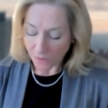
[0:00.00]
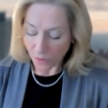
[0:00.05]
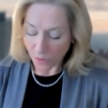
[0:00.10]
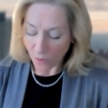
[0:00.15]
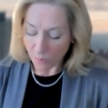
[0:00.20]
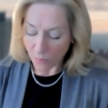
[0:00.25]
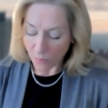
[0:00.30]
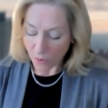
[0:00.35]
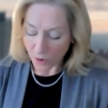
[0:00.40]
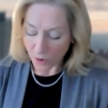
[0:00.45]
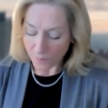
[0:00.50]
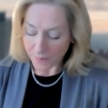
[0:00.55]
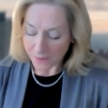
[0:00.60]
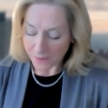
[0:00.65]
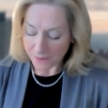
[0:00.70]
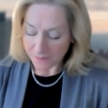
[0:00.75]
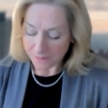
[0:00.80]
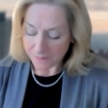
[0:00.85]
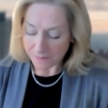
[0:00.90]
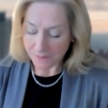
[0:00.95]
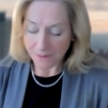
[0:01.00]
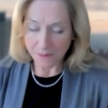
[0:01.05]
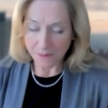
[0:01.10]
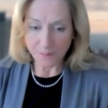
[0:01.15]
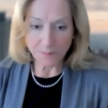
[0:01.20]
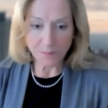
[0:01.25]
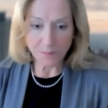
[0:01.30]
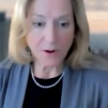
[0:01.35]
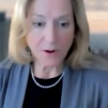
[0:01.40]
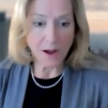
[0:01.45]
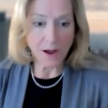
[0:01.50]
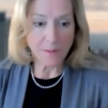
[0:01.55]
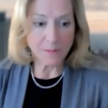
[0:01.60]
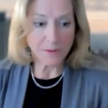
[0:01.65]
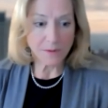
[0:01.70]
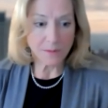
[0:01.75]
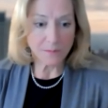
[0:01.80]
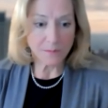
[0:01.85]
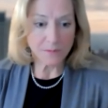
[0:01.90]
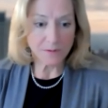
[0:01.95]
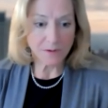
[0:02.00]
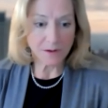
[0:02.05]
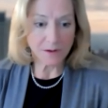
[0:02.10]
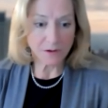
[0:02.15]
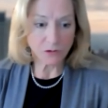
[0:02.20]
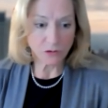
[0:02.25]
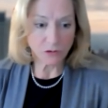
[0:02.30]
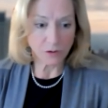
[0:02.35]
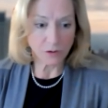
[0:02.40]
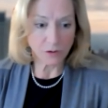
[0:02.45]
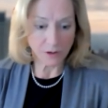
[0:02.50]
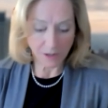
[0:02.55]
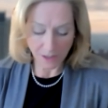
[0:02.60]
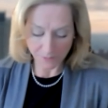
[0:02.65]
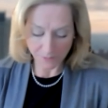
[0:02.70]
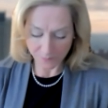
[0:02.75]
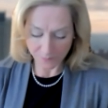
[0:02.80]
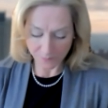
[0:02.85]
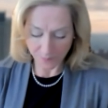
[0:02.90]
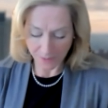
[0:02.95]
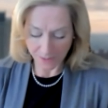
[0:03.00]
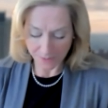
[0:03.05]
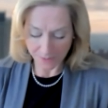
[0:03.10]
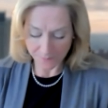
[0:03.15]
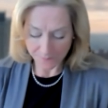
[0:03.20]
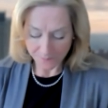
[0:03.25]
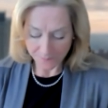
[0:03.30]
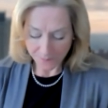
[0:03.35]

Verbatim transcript: comorbid uh, problems and a shorter lifespan.